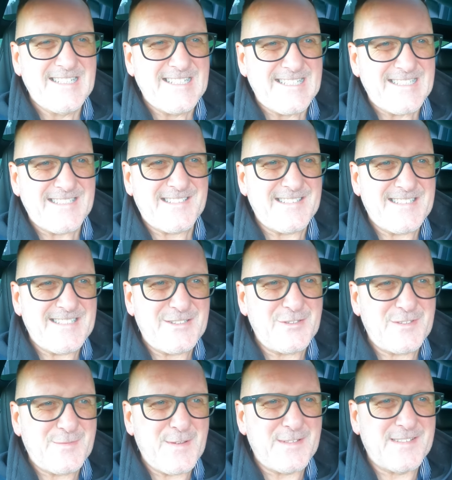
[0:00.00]
it
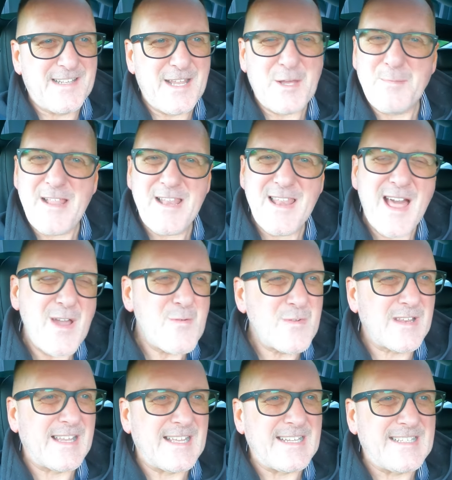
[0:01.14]
just feels a little bit
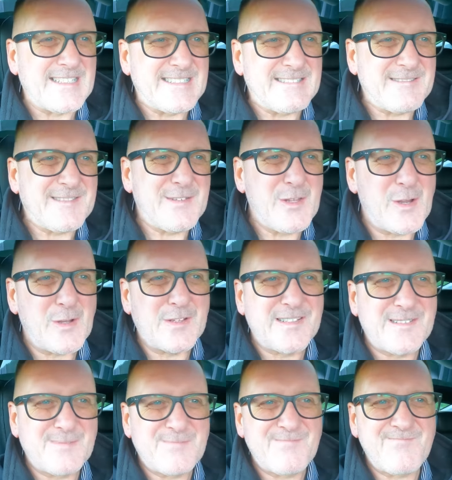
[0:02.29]
lonely. It's not
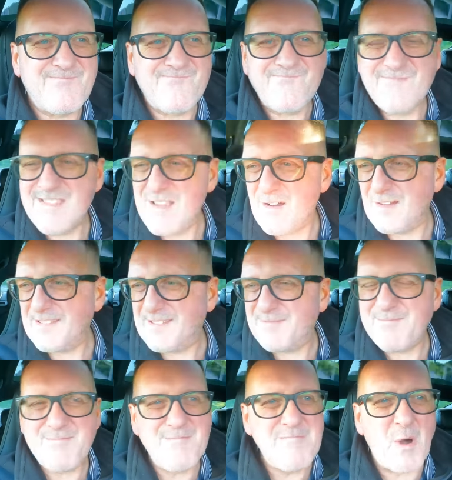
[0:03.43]
as
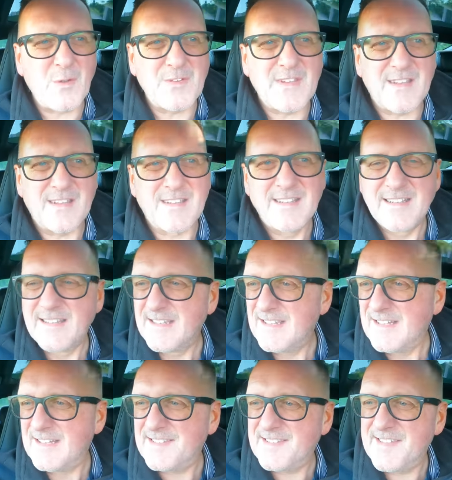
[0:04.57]
modern
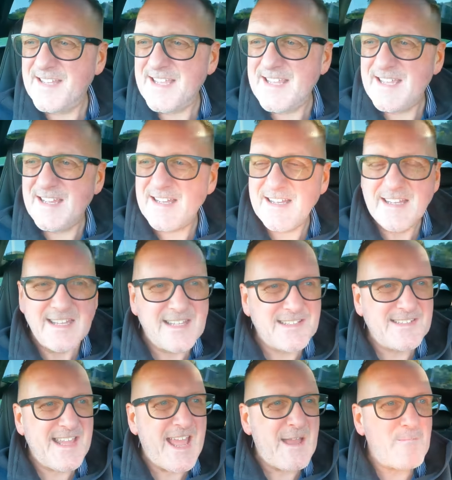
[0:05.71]
as the is
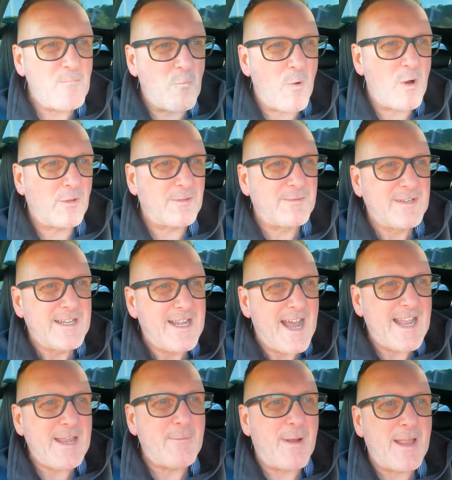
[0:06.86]
the M1.
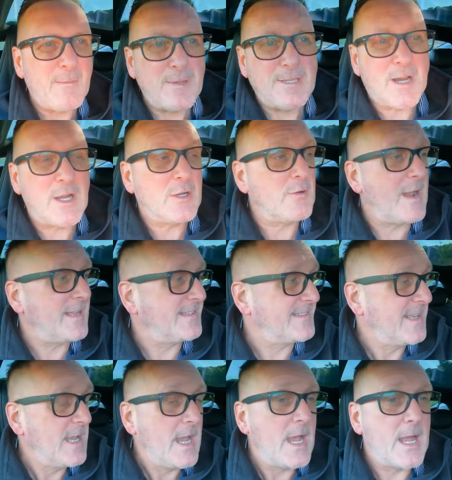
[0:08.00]
Anyway, we digress.
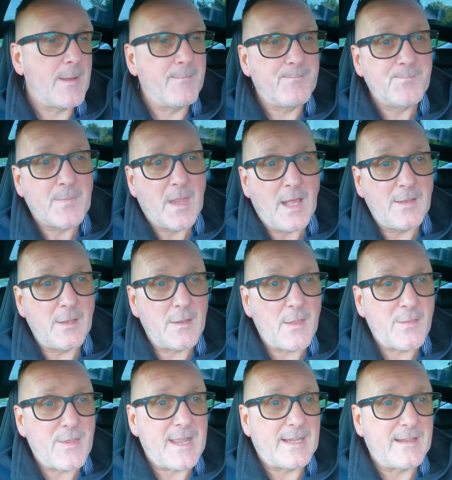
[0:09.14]
Another
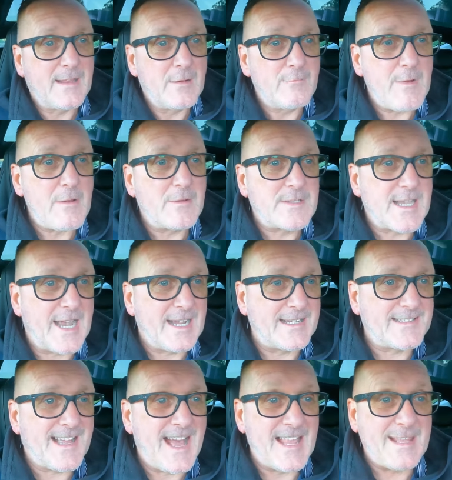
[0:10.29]
thing, road tax
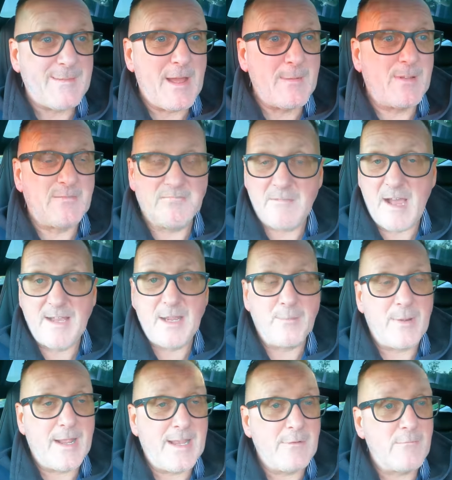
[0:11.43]
at the moment. I don't
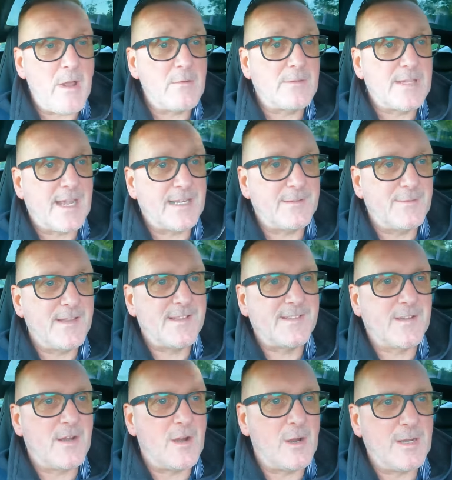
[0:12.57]
pay any road tax for this
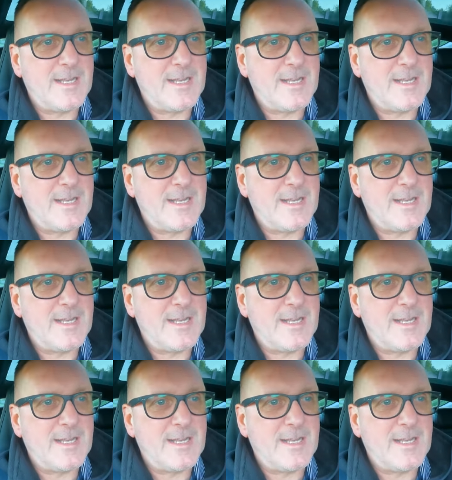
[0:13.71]
car.